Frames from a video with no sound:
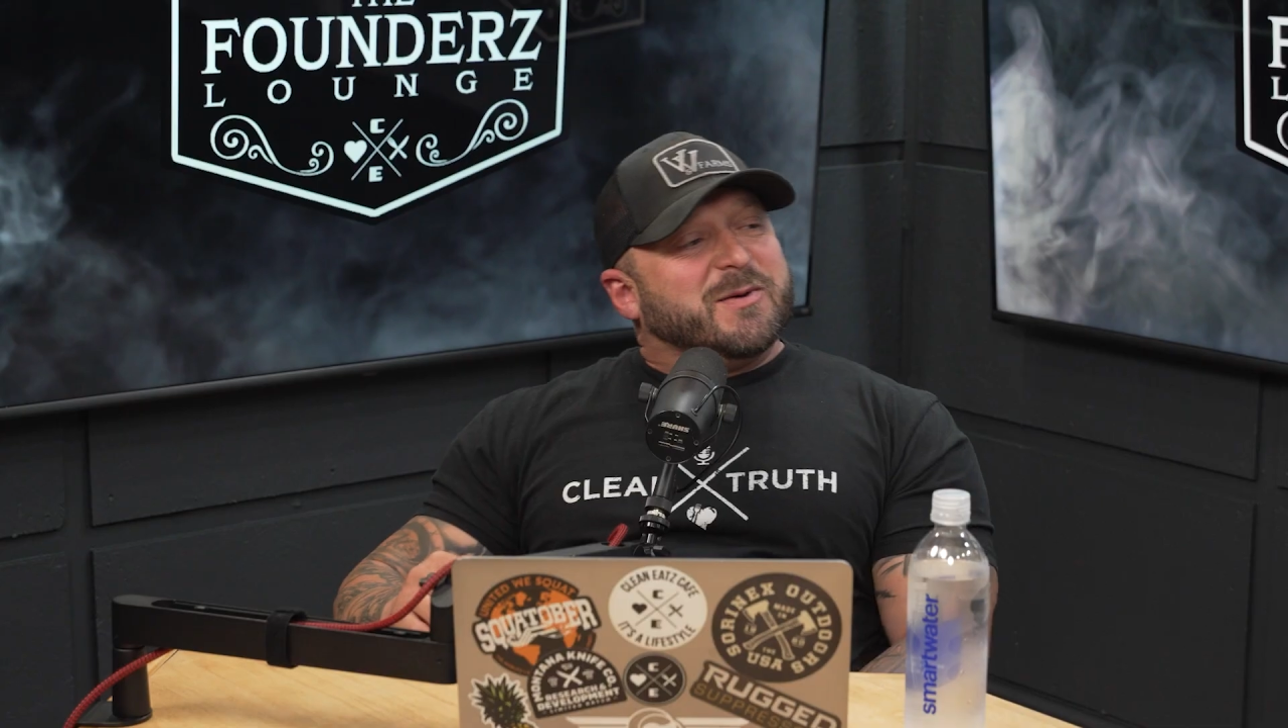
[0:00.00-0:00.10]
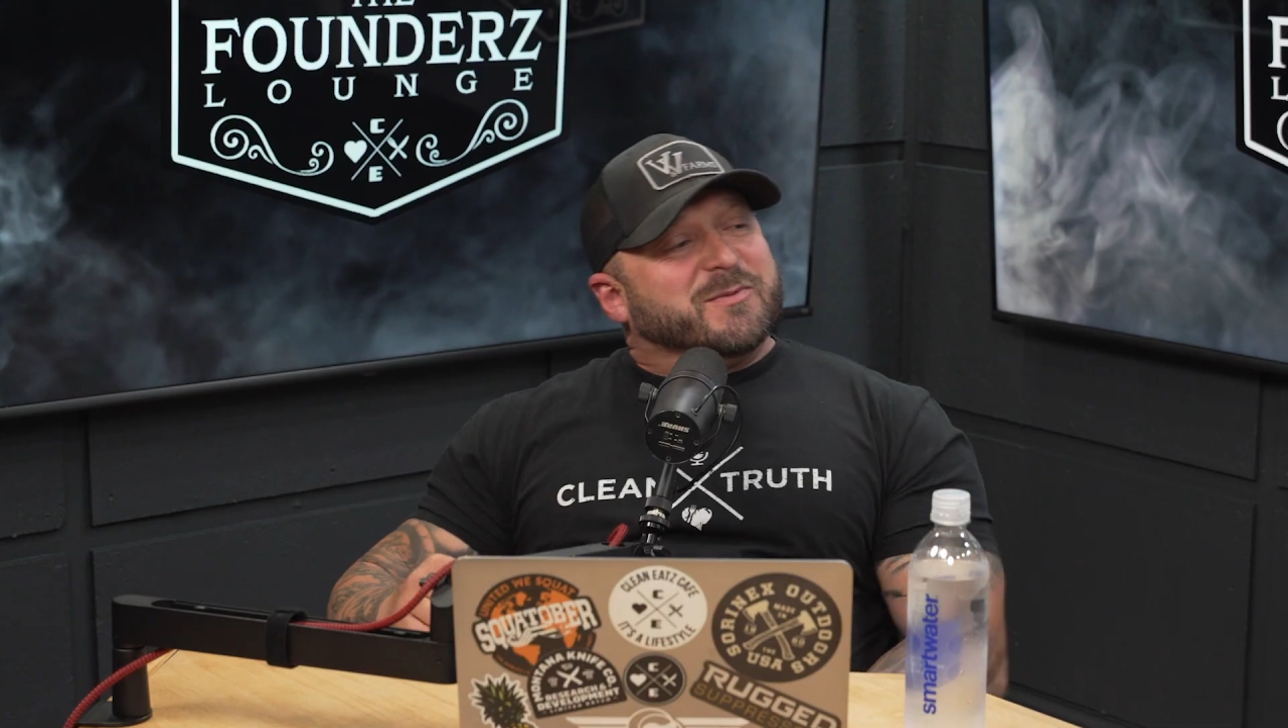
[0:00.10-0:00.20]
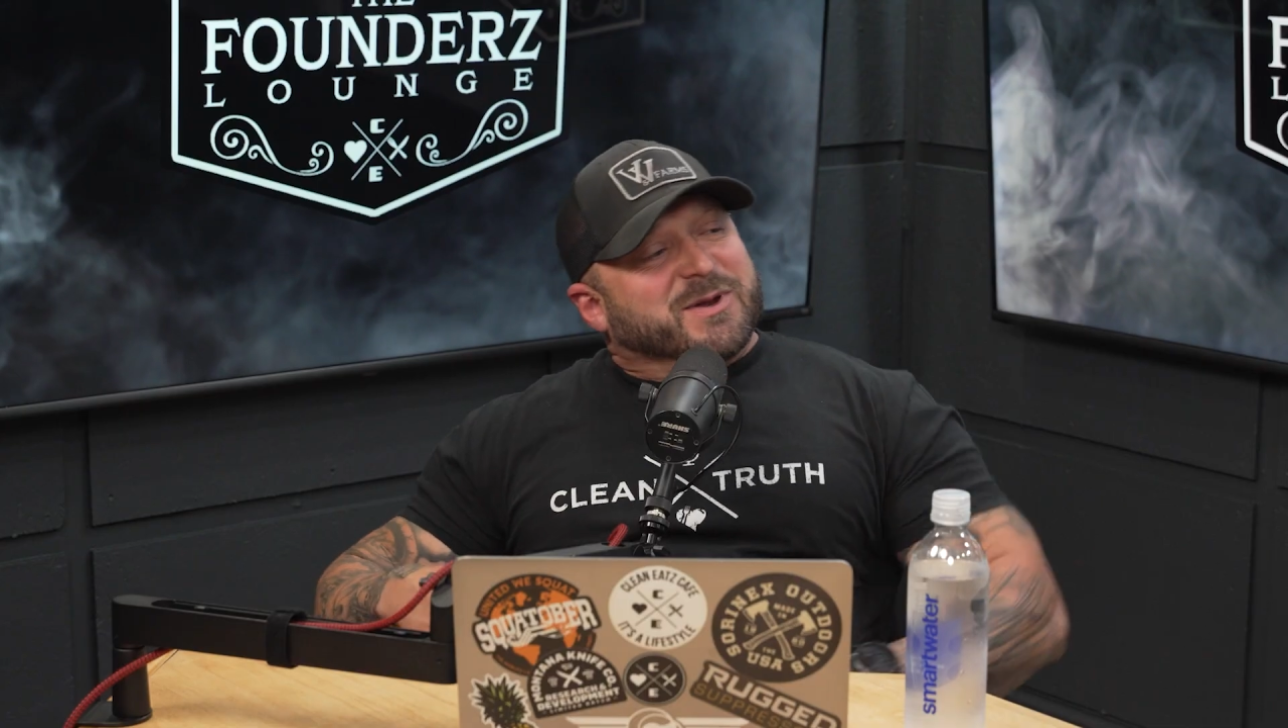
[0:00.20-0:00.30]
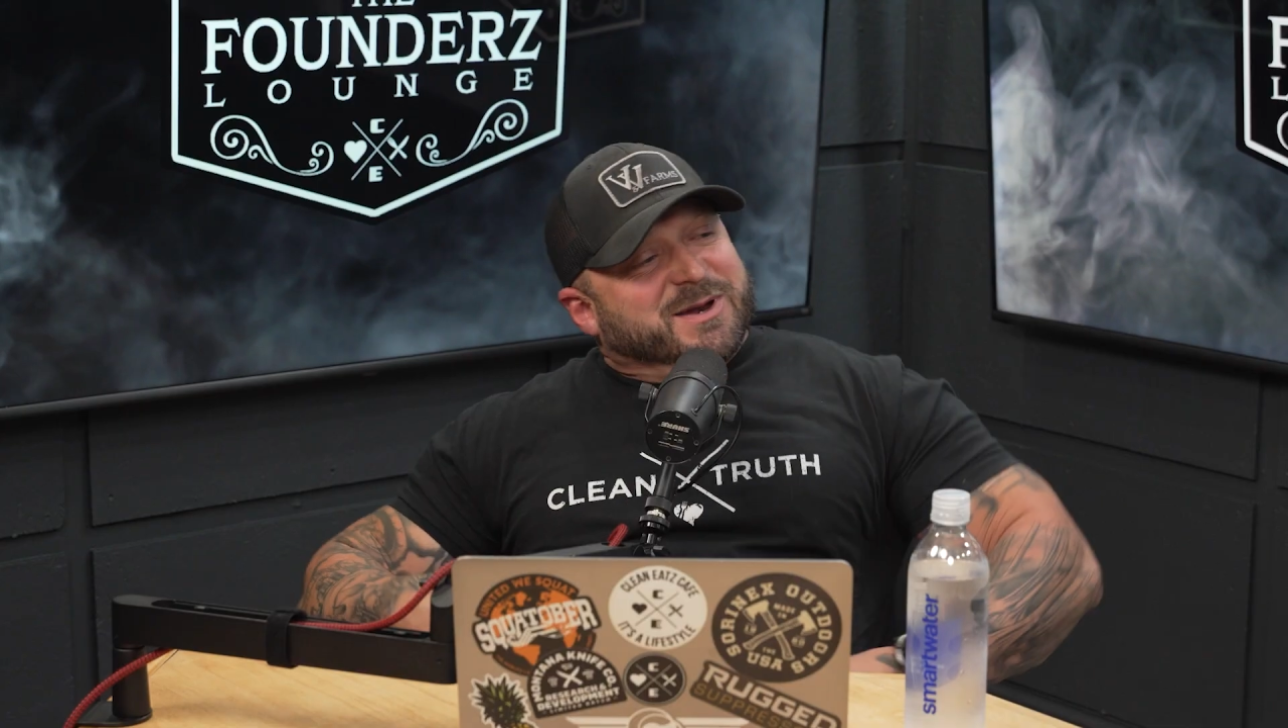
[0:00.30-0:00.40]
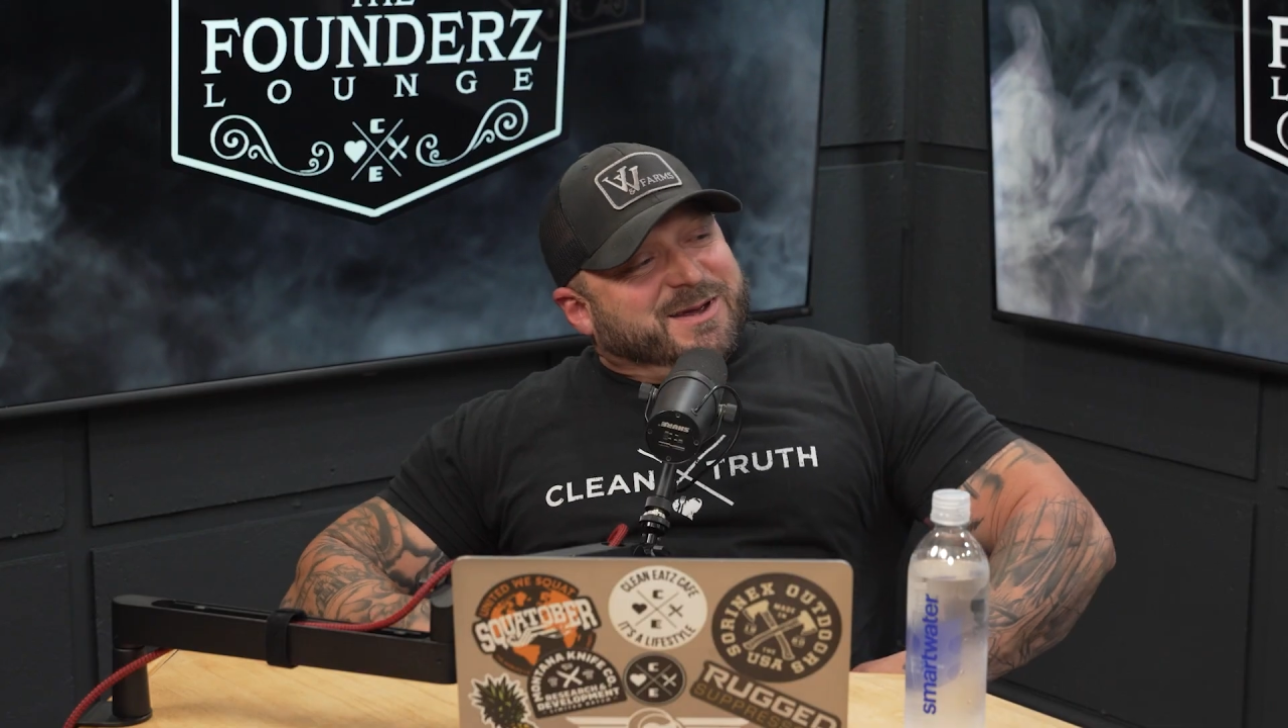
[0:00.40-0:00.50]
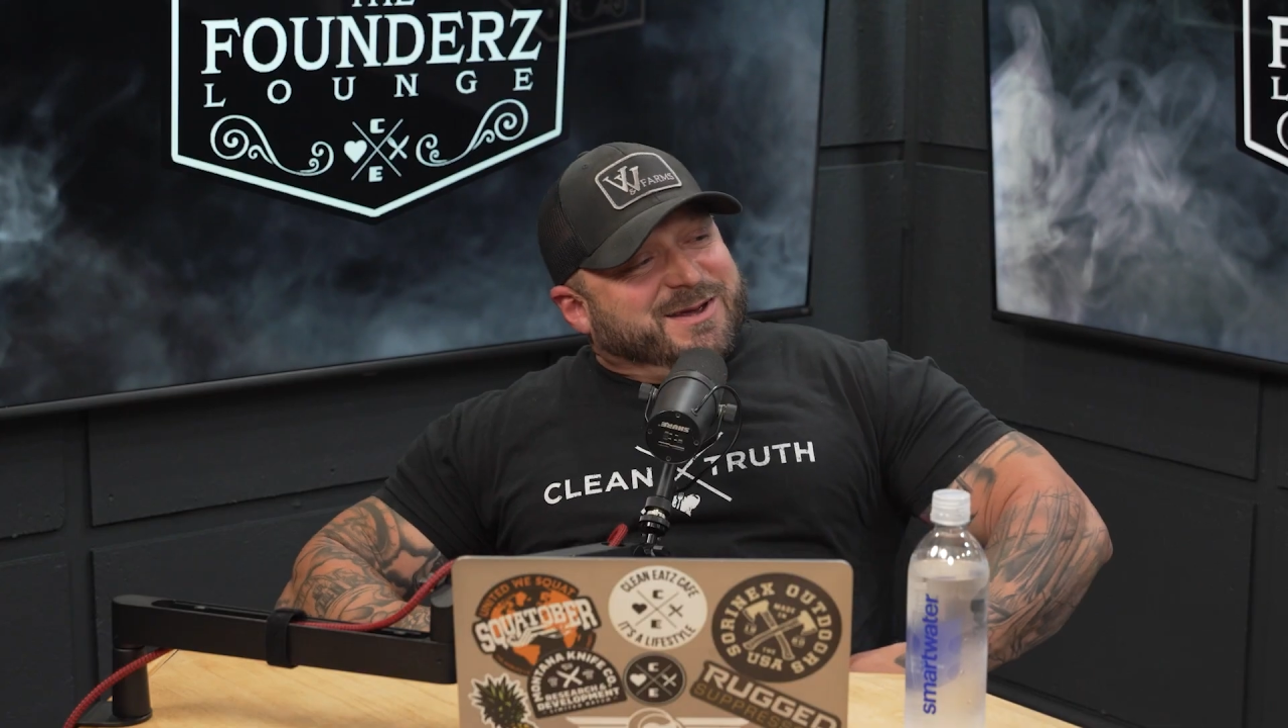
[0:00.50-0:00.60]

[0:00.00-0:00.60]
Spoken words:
But